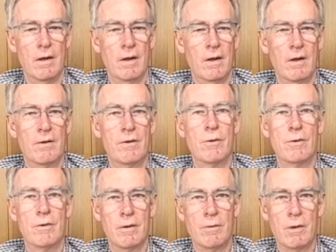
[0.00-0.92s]

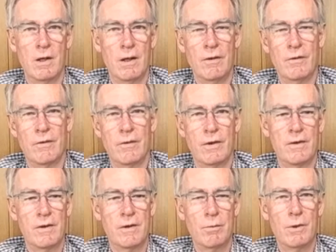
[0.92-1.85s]
extraordinary wines
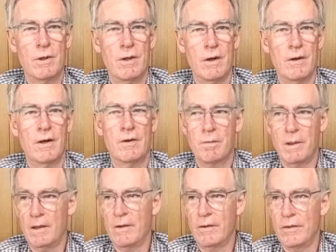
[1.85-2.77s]
that you would not
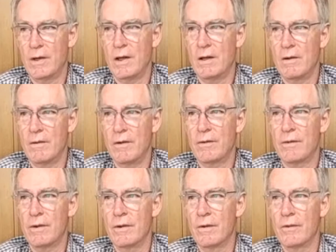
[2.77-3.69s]
expect to see in
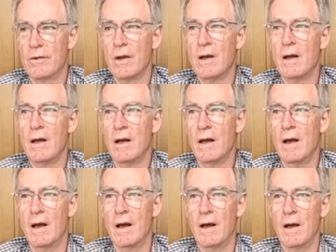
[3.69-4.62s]
restaurants.
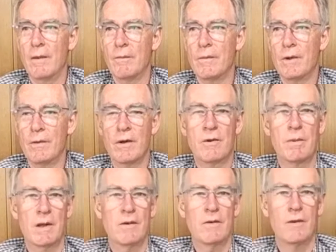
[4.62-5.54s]
You would
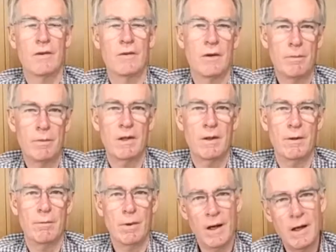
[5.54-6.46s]
expect to see something that
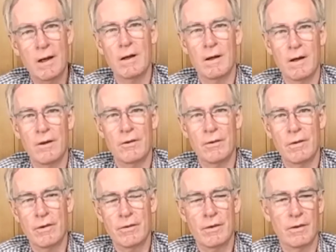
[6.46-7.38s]
you recognise in
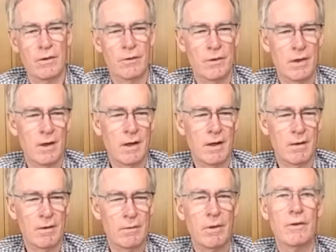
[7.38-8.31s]
restaurants. And I go
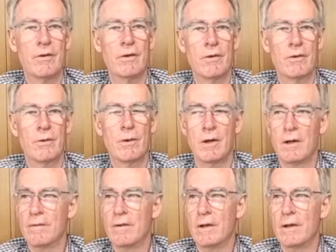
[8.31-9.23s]
to restaurants quite
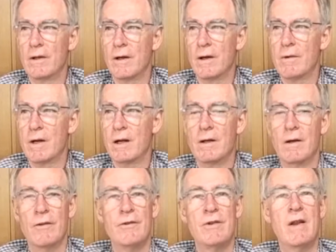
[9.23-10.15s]
often and I
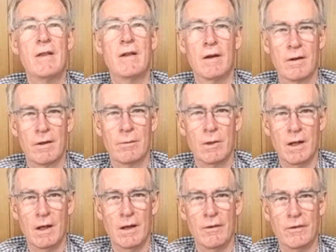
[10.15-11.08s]
recognise nothing on the
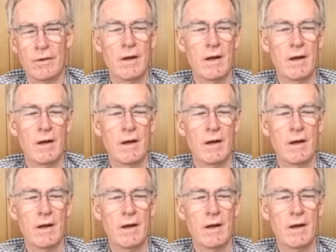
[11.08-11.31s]
wine list.